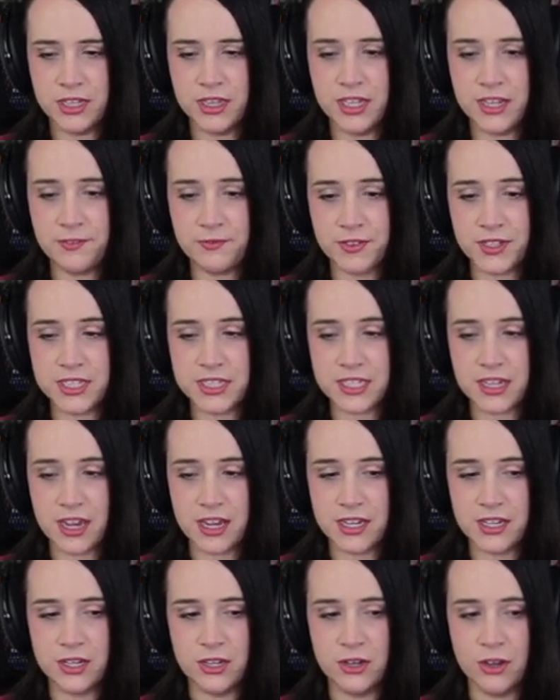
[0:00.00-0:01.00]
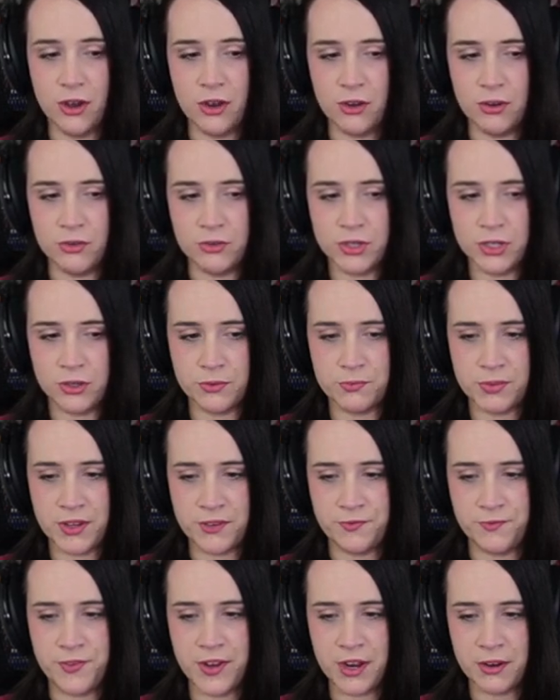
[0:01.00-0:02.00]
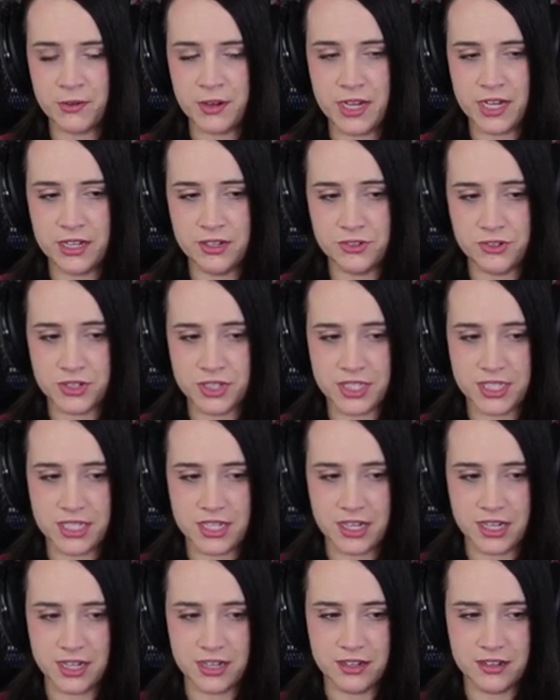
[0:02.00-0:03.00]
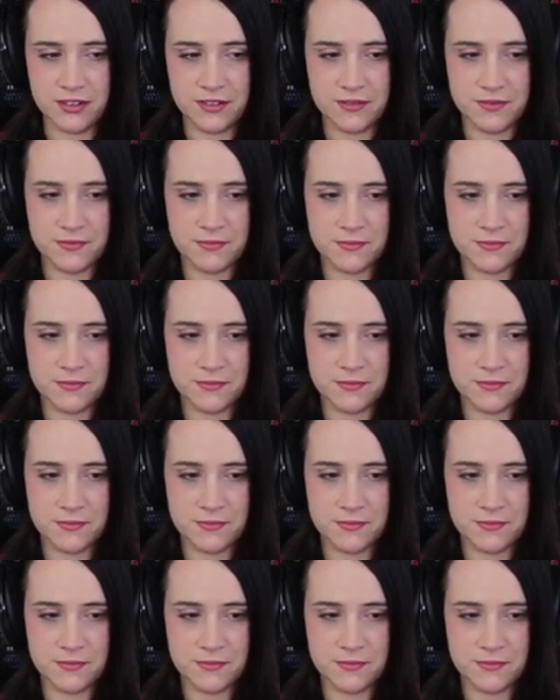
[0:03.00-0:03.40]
Leaflets I know you'll be very interested in.